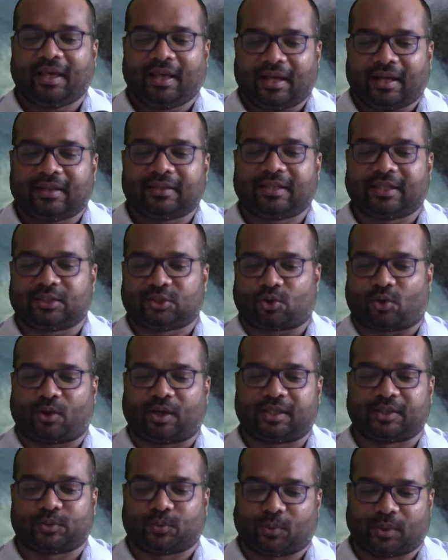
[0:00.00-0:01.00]
the
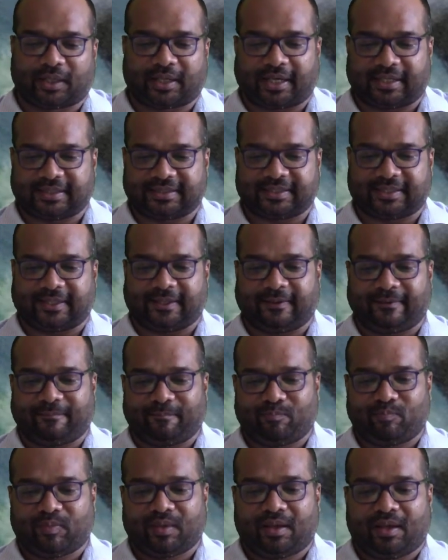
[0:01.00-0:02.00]
scholars would consider.
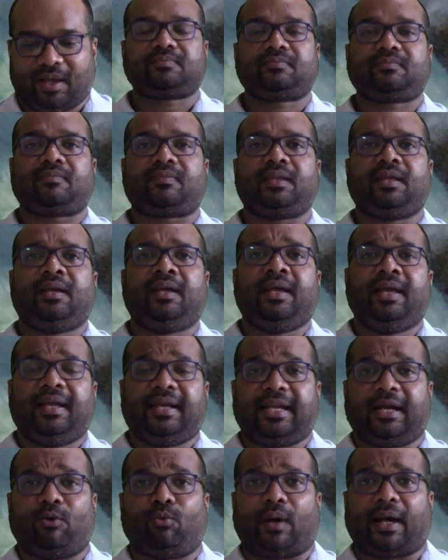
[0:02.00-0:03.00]

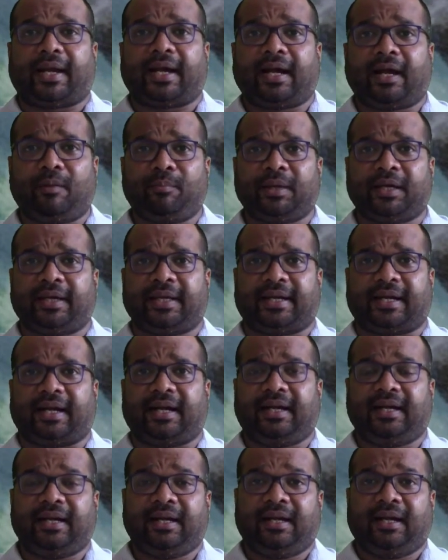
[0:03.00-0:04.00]
Now
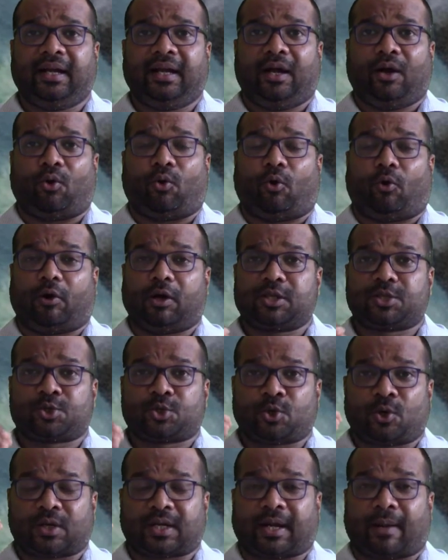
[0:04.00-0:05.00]
Varahamihira
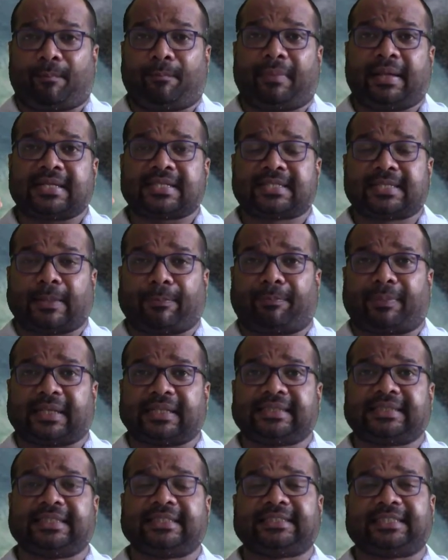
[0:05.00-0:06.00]
also compares the
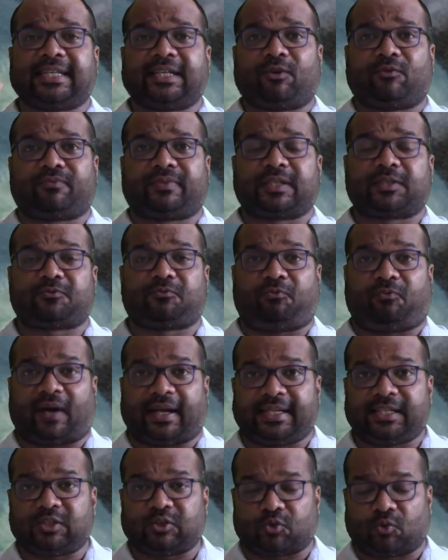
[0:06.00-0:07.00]
precision of these
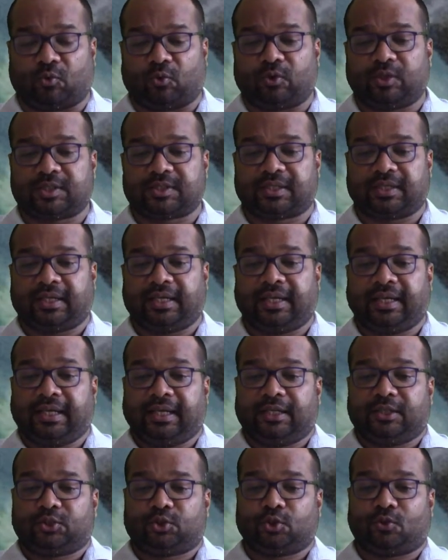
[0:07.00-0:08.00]
5 schools
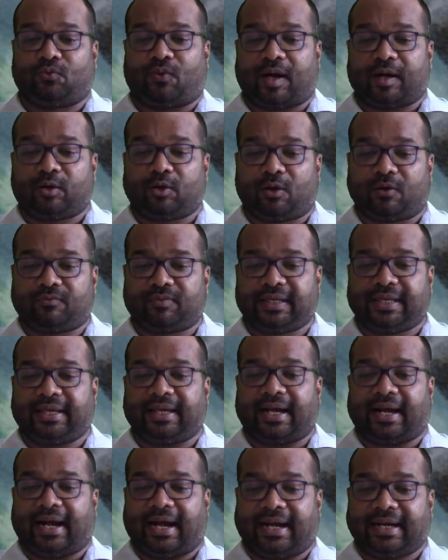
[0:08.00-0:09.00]
to one of
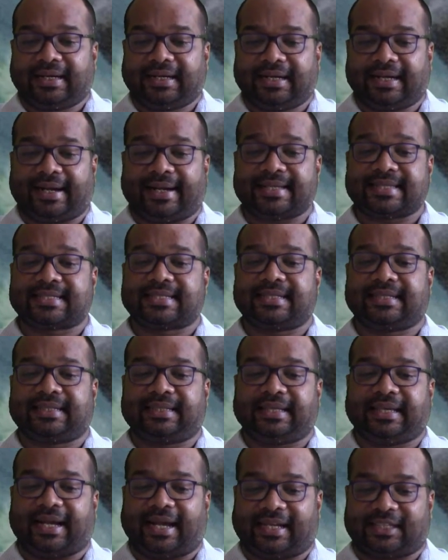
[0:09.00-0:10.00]
the angas in
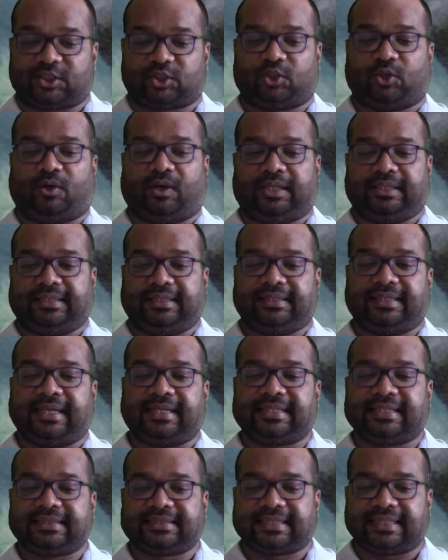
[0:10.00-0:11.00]
the astrology,
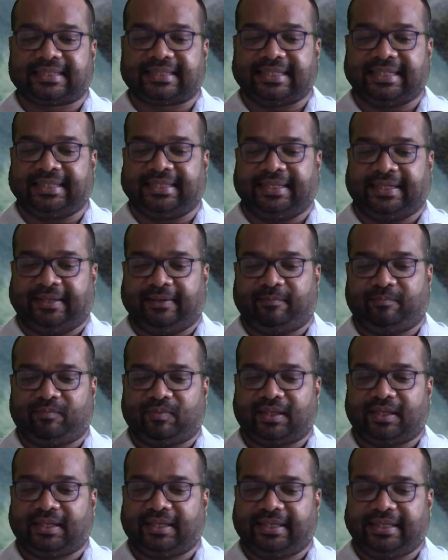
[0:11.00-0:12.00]
that is a Tithi.
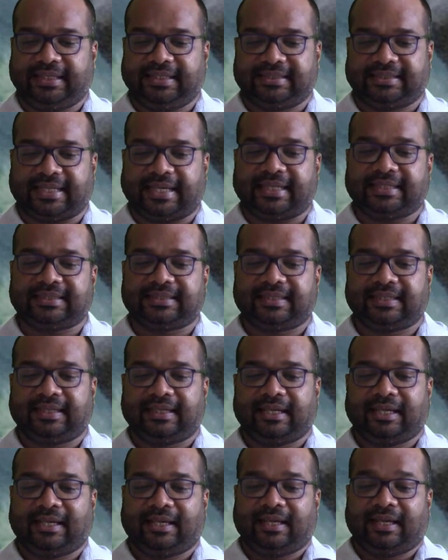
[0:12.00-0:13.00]
He says
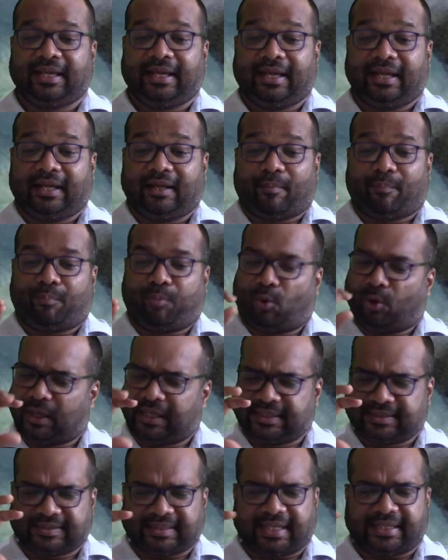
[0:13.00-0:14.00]

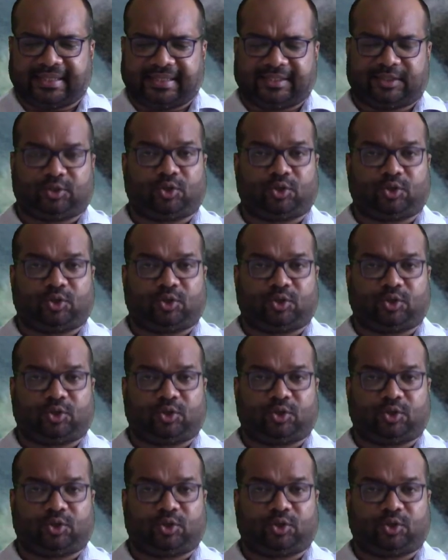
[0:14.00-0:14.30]
PAULISA is